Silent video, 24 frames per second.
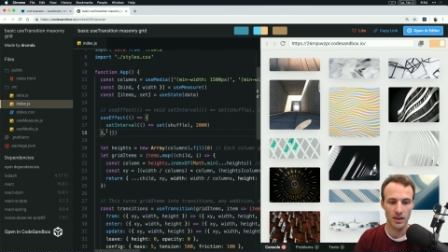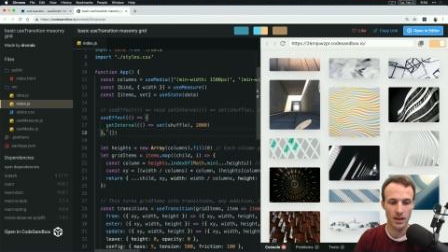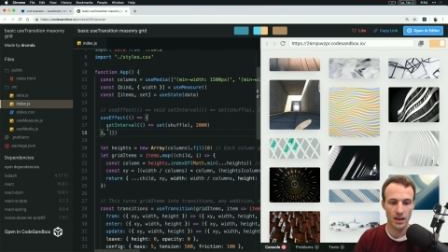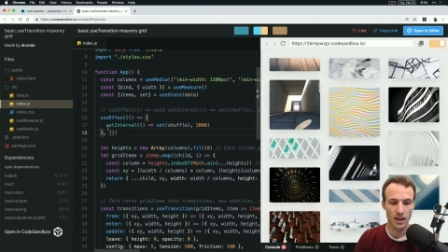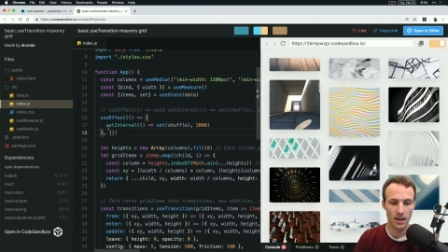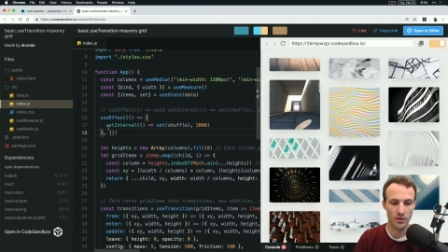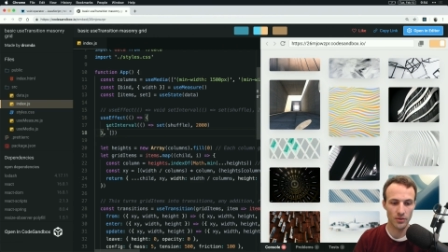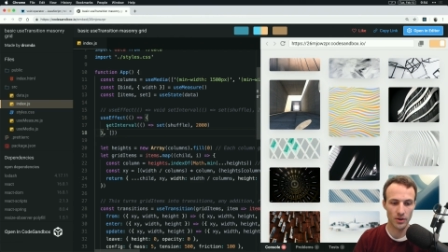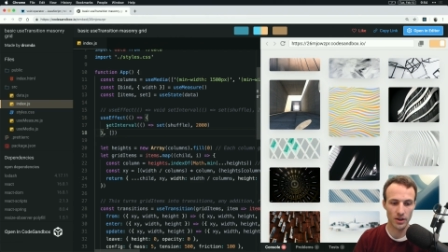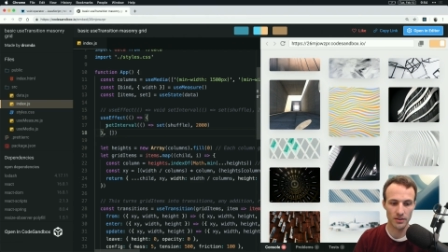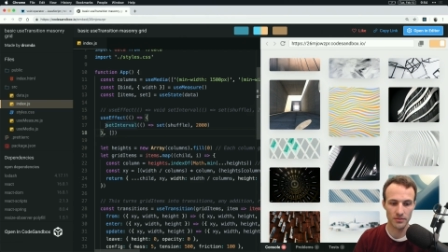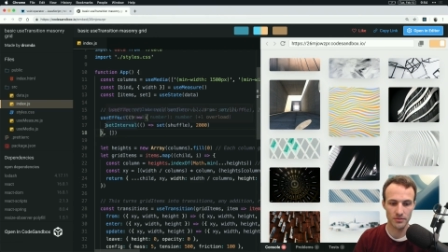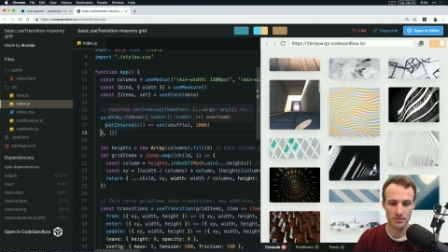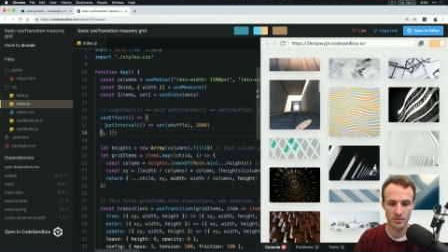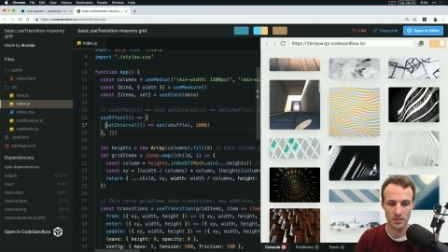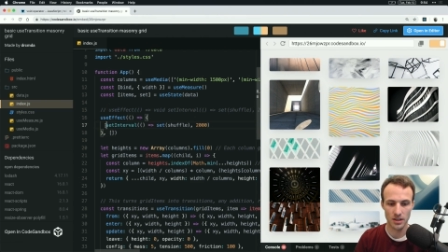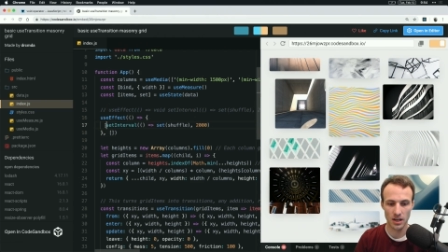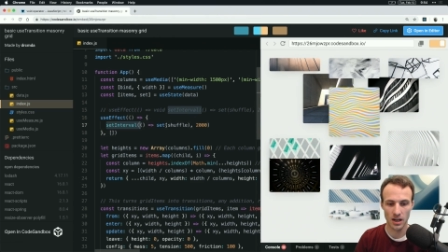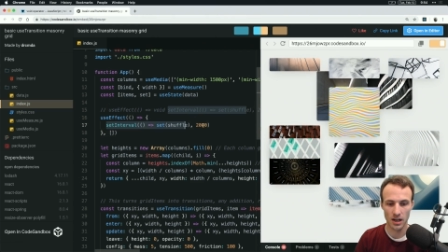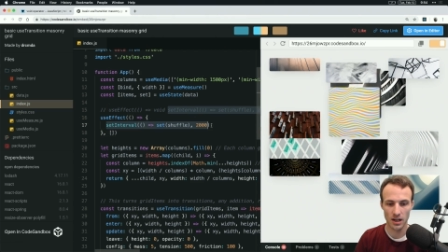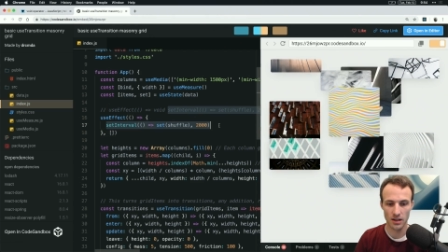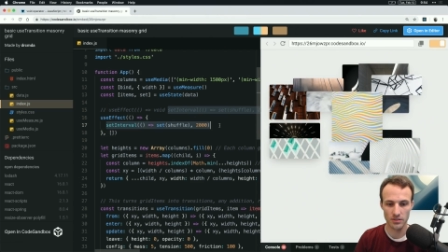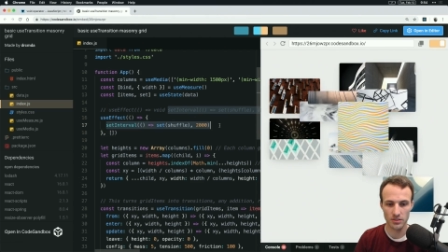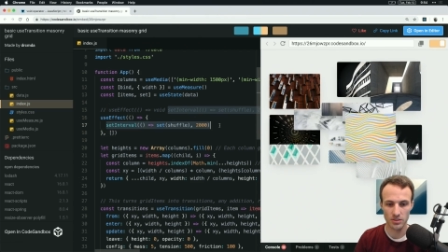anyway,
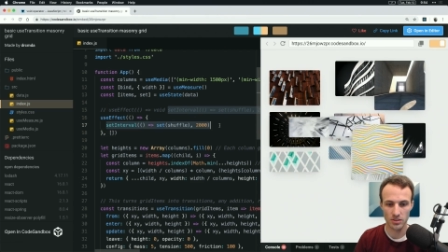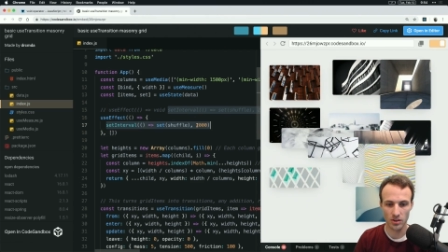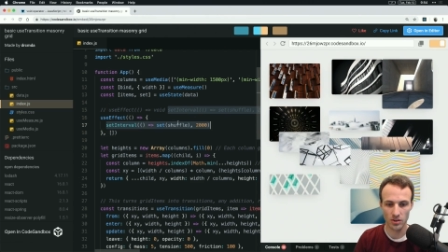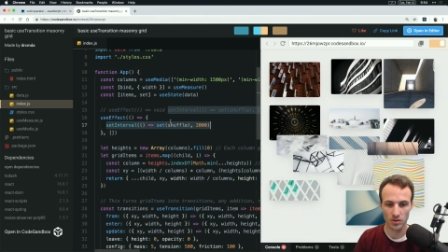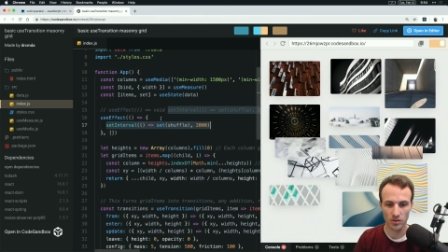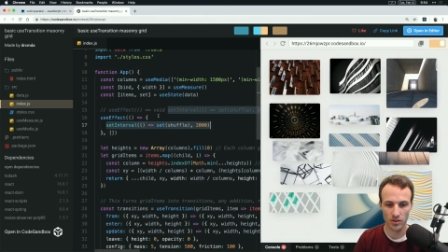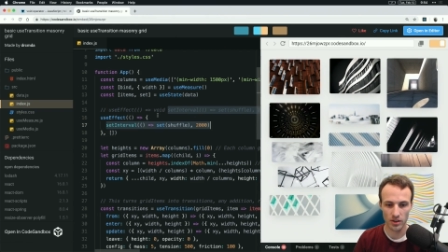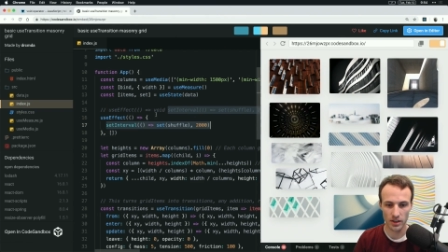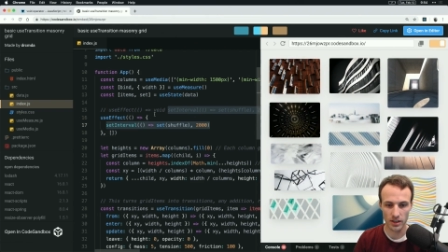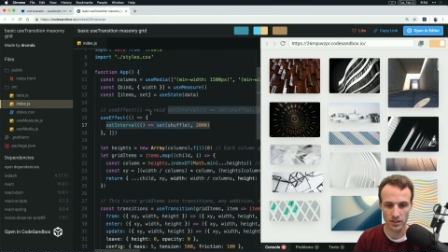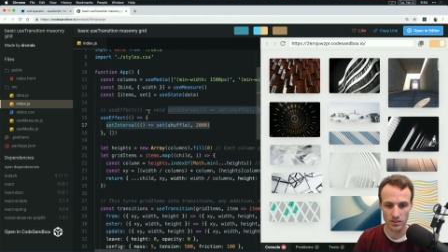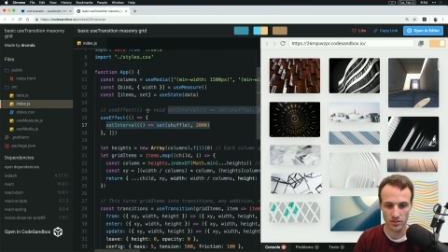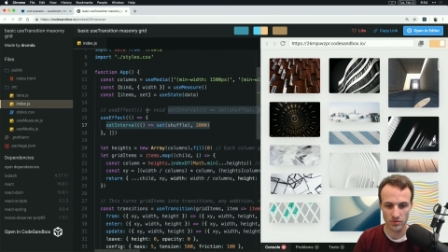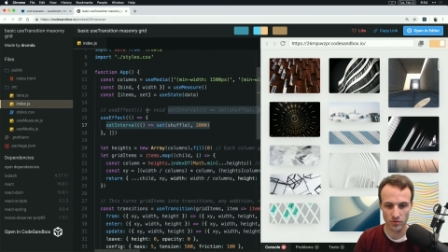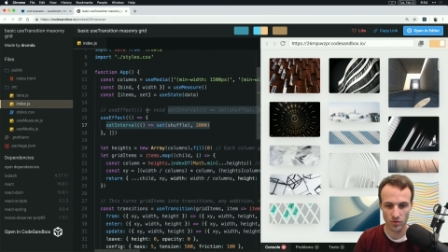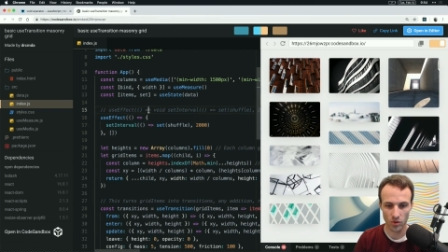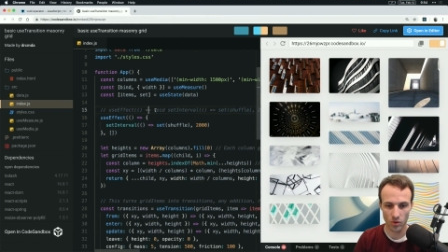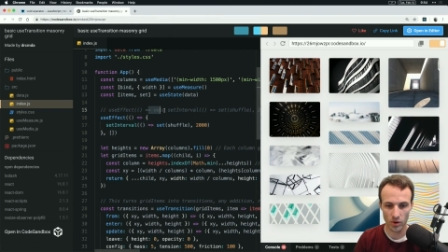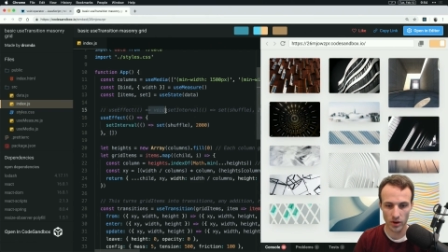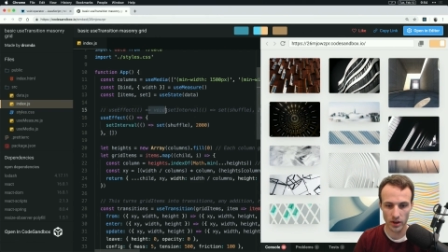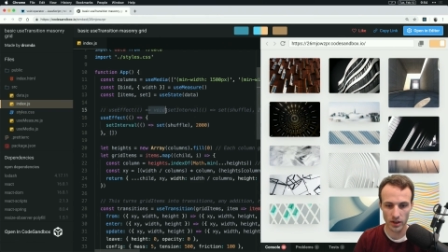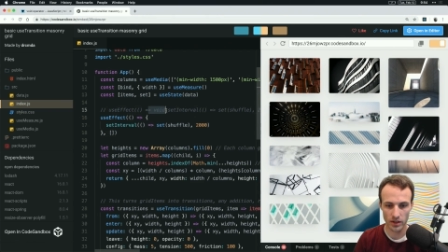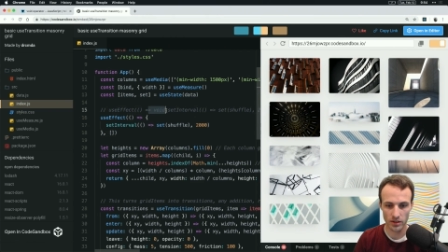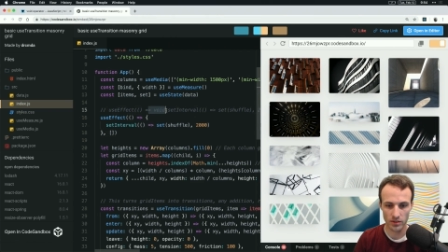uh, so is
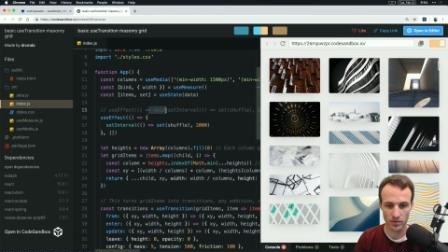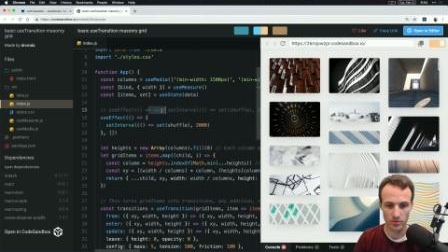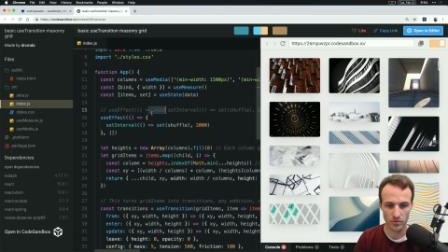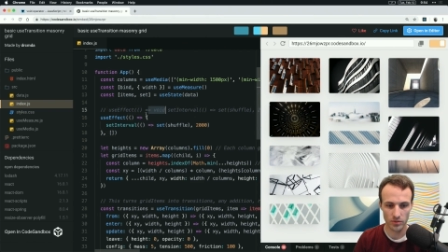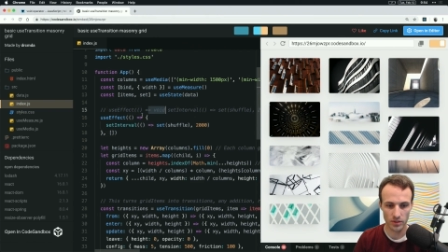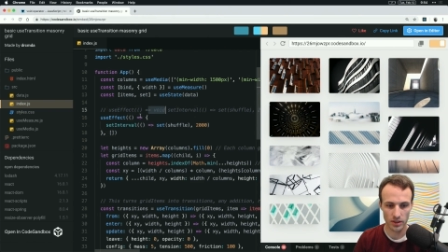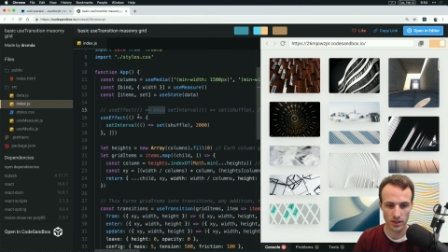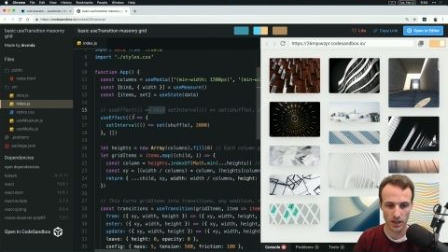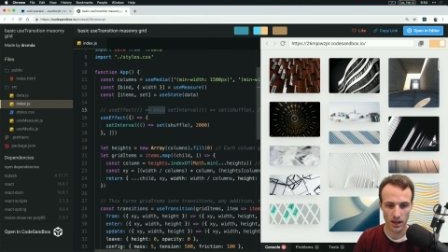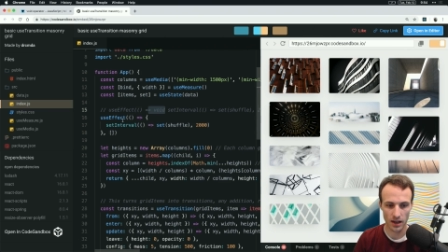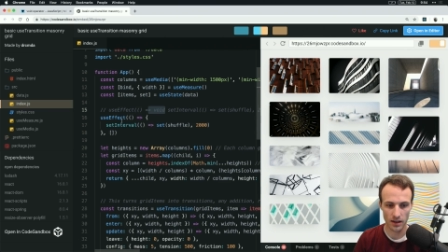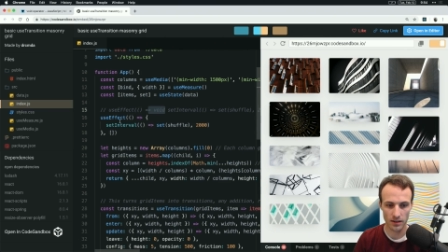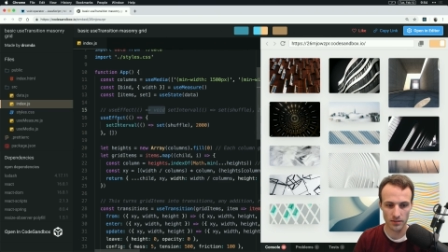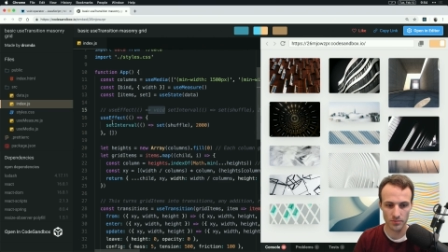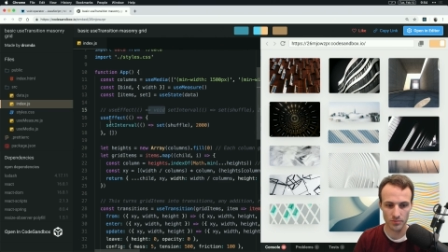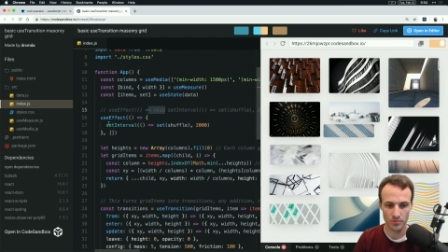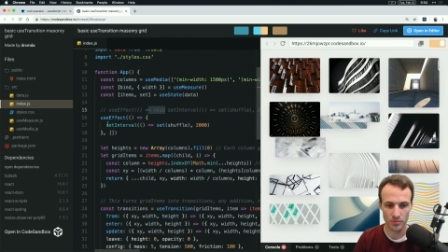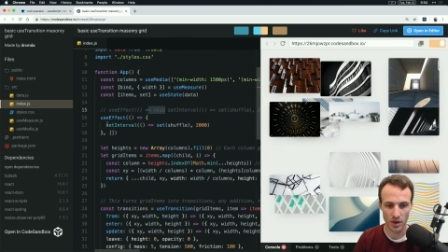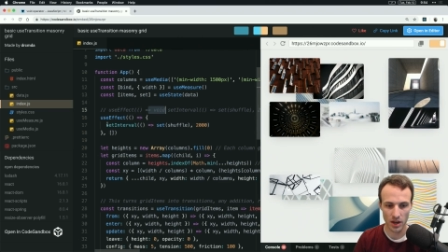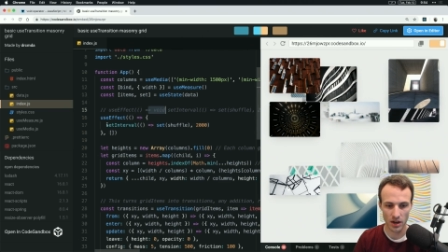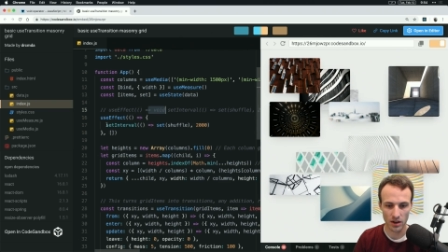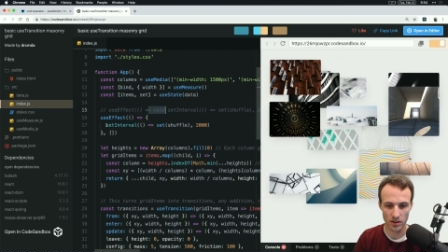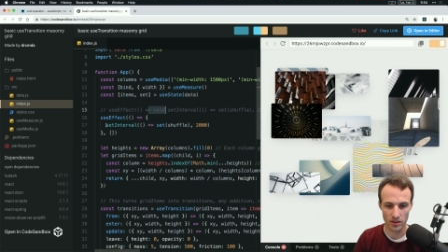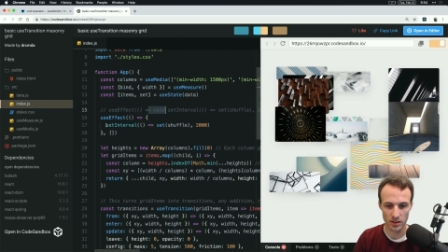void with that
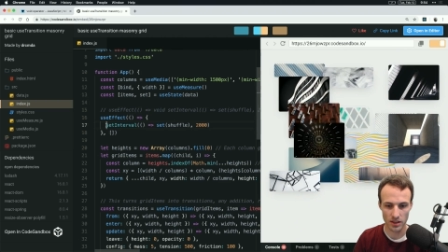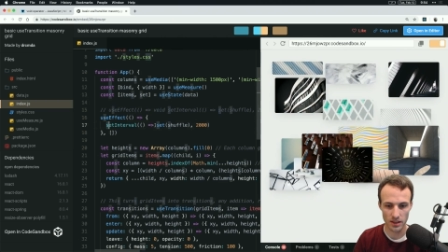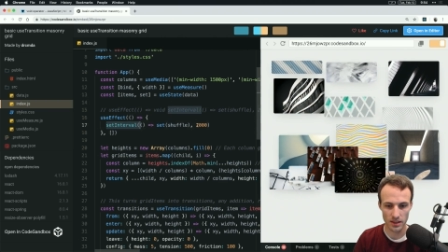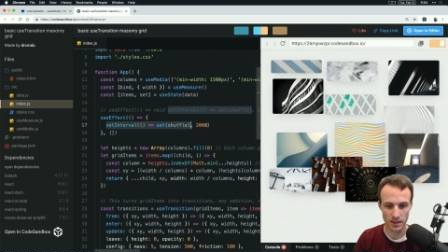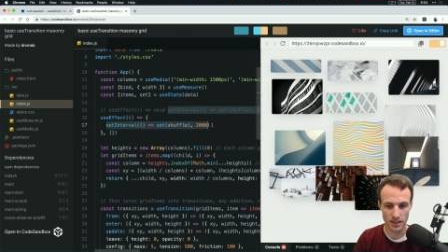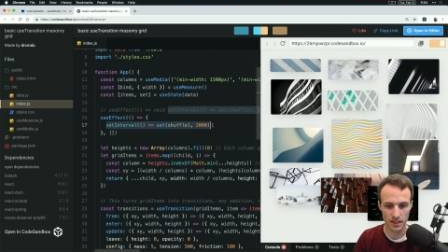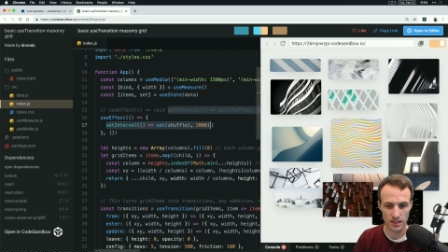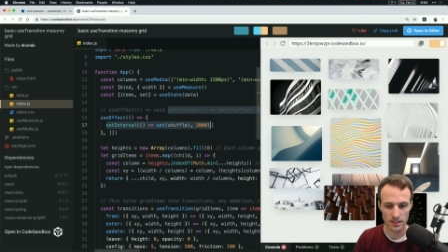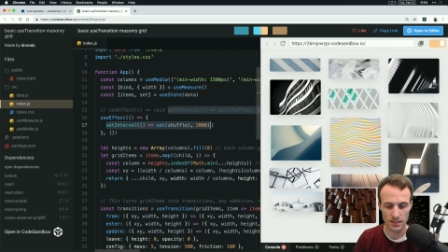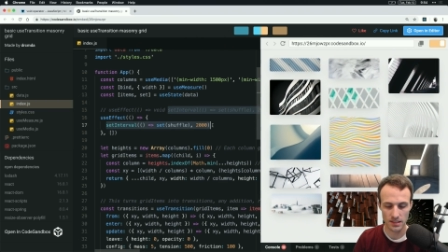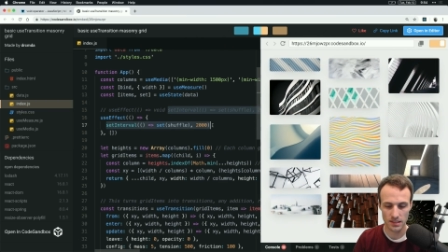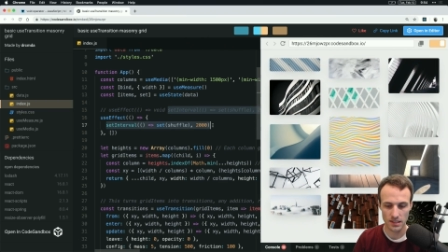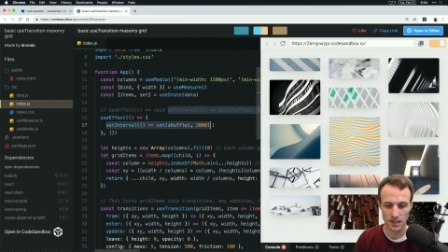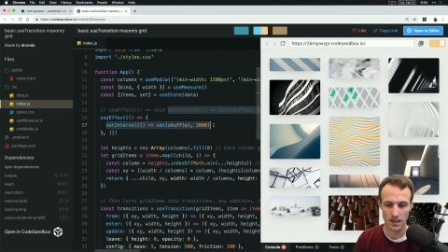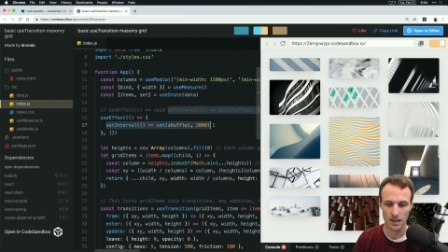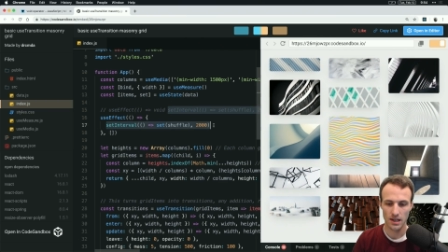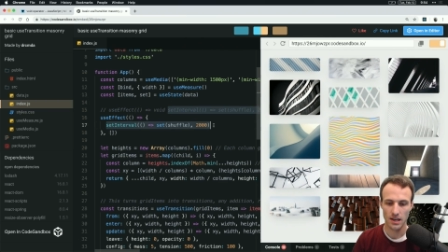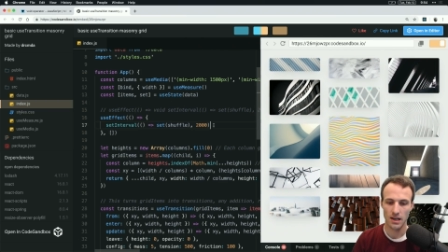better than this?